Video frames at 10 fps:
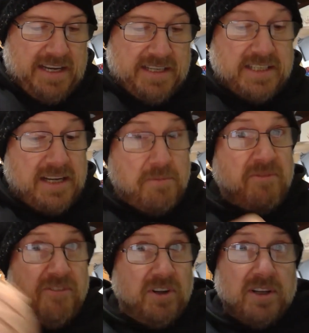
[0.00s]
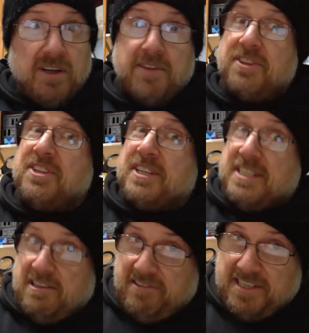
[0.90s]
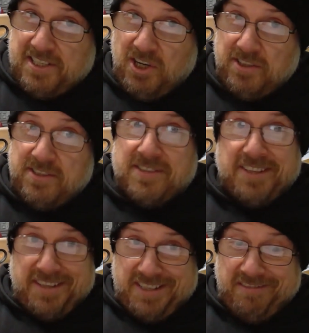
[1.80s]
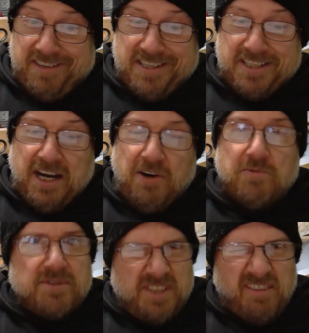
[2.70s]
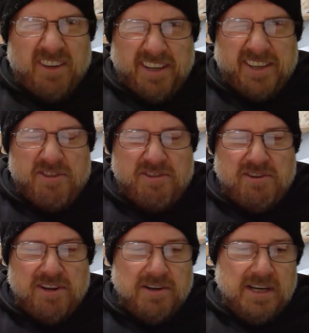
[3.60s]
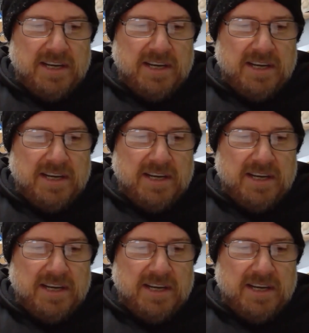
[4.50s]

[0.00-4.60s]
Some follow the Tyranid gods, the Tyranid cult, so like Cthulhu.